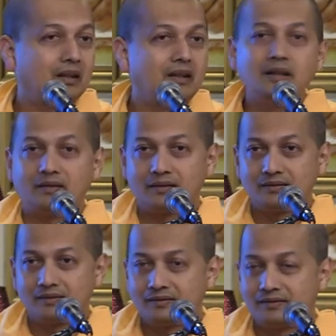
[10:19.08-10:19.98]
Here,
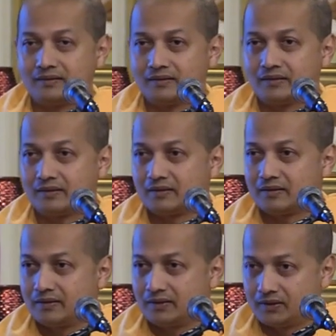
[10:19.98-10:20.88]

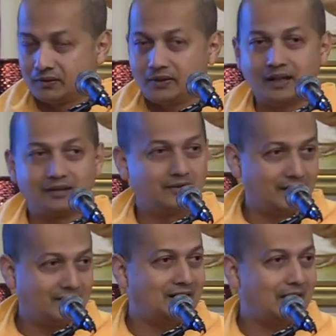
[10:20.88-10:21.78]
today,
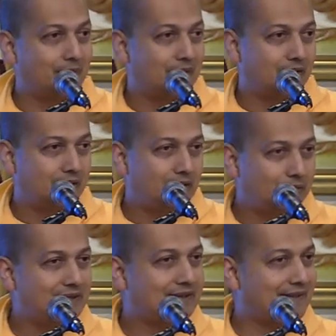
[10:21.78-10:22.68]
just now,
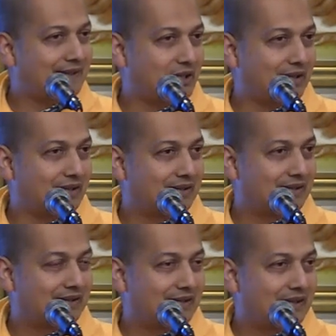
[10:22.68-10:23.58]
notice the session.
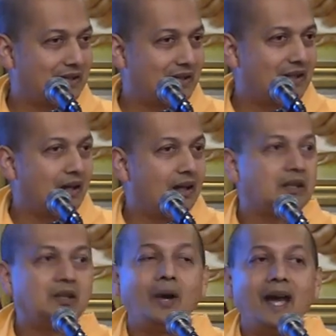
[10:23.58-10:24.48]

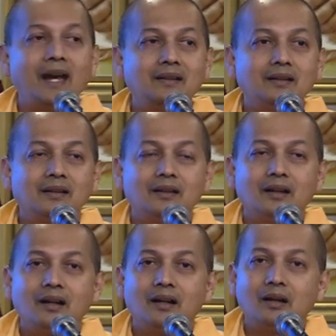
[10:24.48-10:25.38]
You had
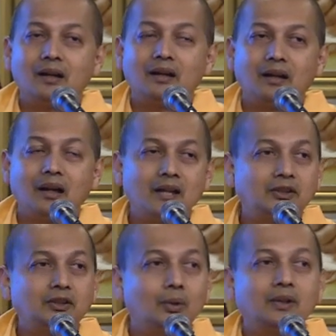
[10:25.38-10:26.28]

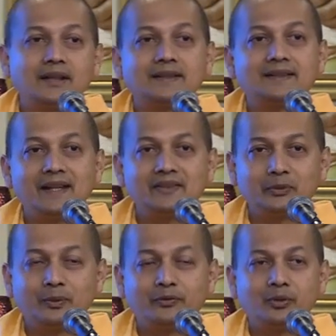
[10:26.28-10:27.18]
hatha yoga
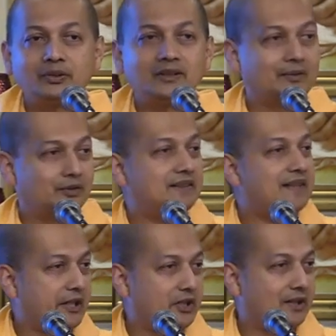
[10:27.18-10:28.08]
exercises before this, which is
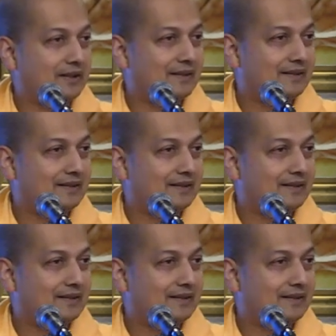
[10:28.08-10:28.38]
action.